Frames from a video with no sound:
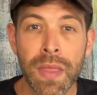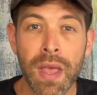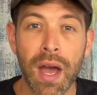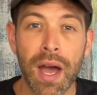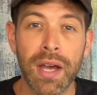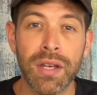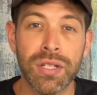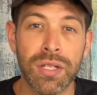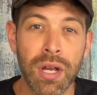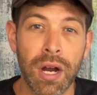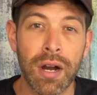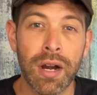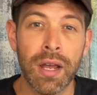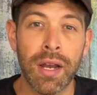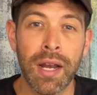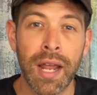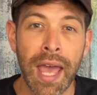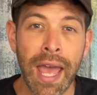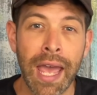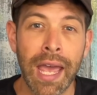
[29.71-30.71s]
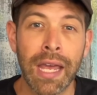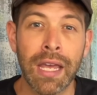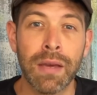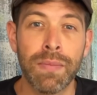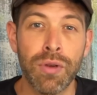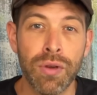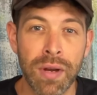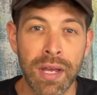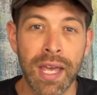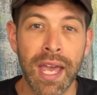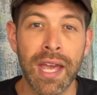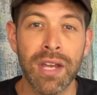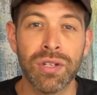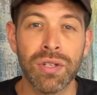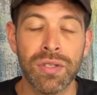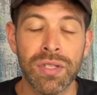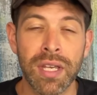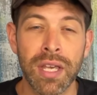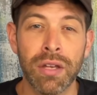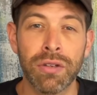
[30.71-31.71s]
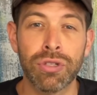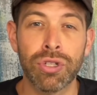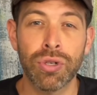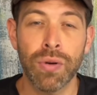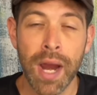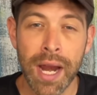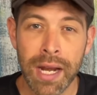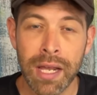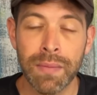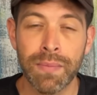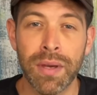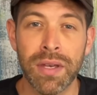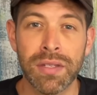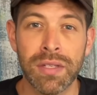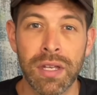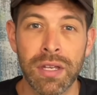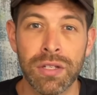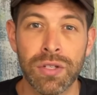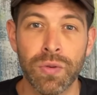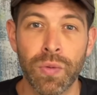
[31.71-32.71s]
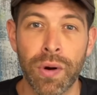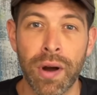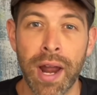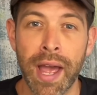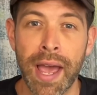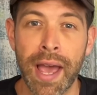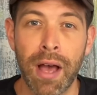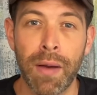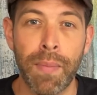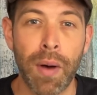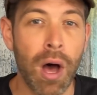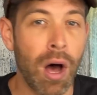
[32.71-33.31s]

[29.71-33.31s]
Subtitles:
I started a communication skills training business where I help